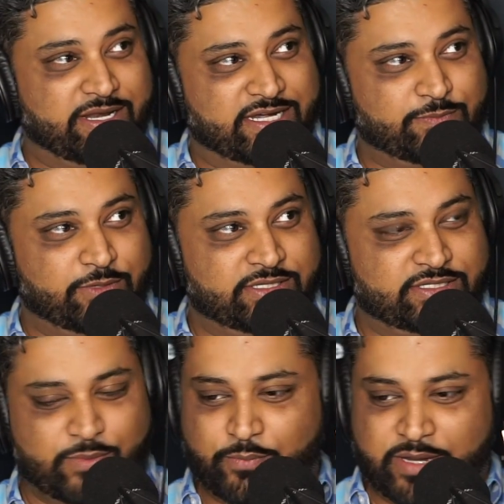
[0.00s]
an expert,
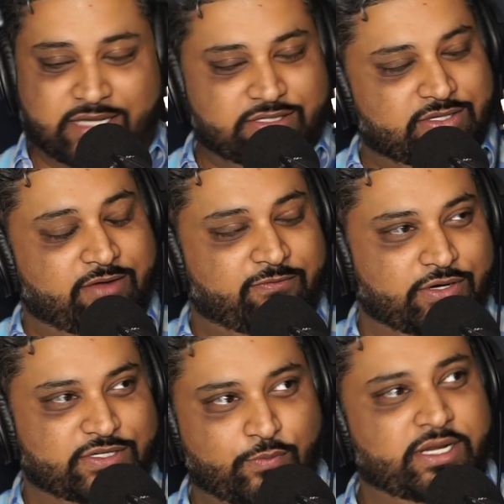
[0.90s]
so why don't we answer that
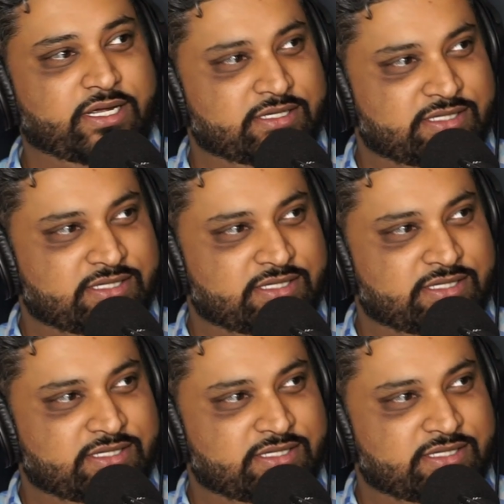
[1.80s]
first? What is